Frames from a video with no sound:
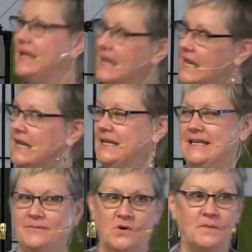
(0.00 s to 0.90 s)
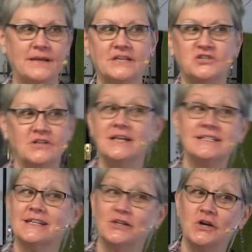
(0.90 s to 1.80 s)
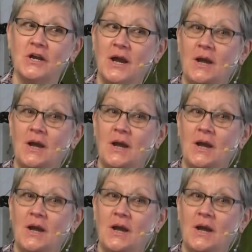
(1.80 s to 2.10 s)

in anymore because she doesn't look